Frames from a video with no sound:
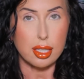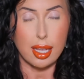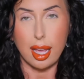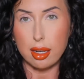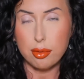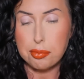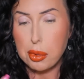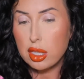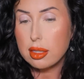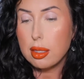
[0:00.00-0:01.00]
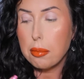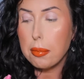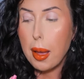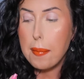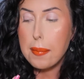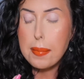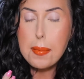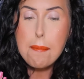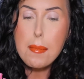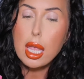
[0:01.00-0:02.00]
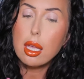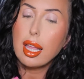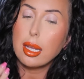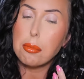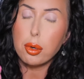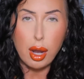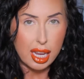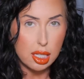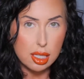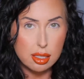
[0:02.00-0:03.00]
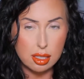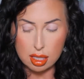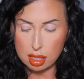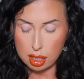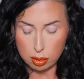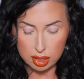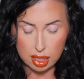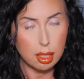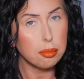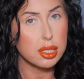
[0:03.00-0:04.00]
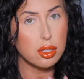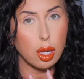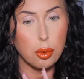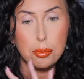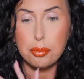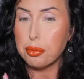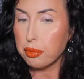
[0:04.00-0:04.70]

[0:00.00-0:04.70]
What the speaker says: It kind of brought some like brightness to the liquid lip, so